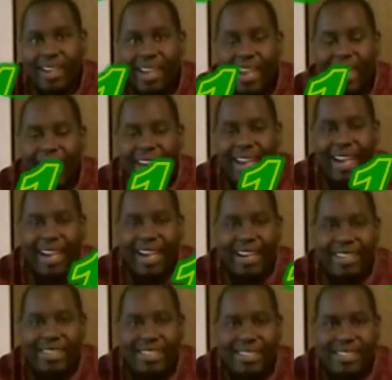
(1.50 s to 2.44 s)
Hey
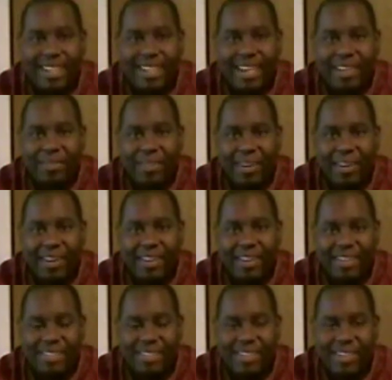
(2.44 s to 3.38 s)
guys, Dave
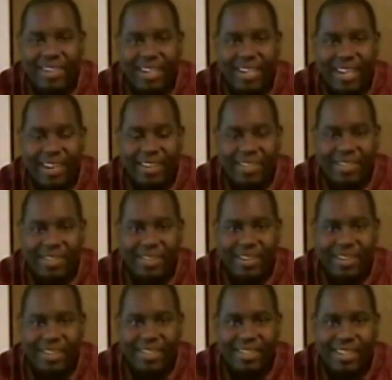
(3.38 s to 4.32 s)
here, Journey to the
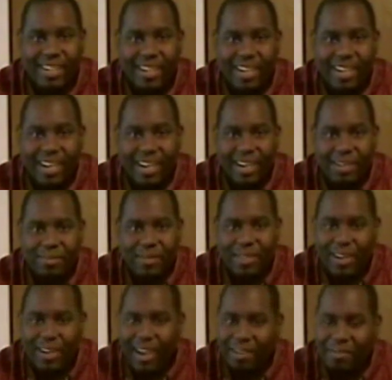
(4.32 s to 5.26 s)
Outdoors.
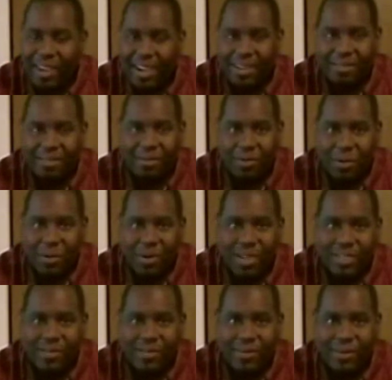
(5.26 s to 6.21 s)
I've had a
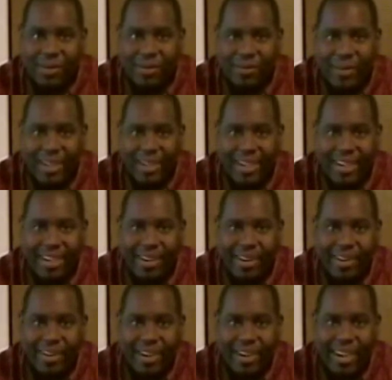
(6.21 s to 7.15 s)
request for a
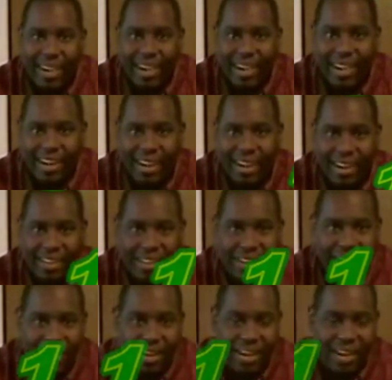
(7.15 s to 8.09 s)
video and I
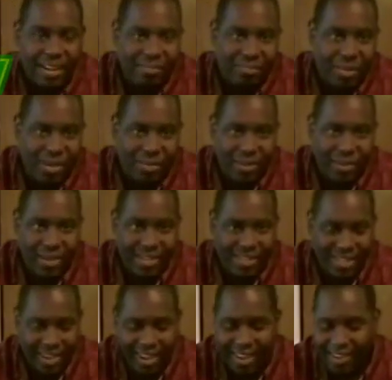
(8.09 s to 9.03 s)
thought I may put it
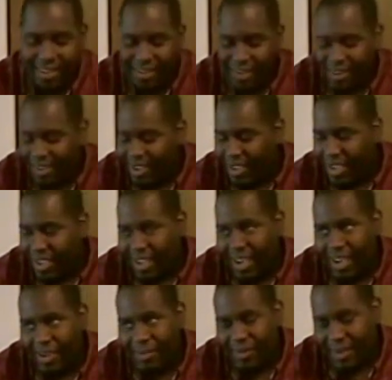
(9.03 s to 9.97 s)
together
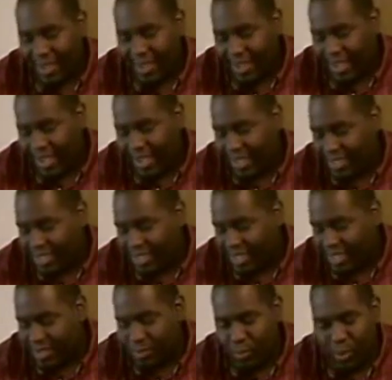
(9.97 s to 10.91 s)
for you guys.
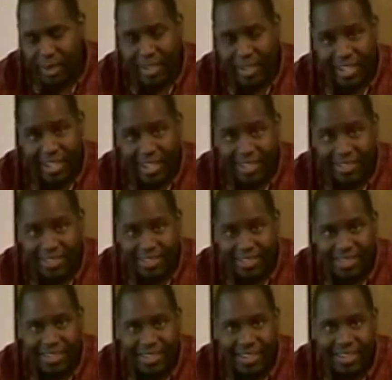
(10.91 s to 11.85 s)
It's pretty
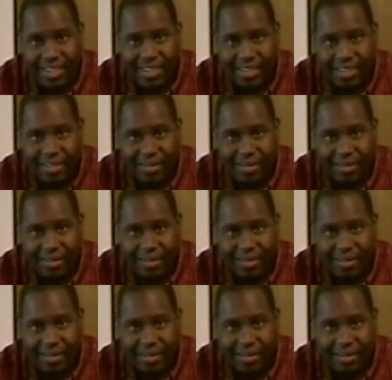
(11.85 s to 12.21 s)
interesting.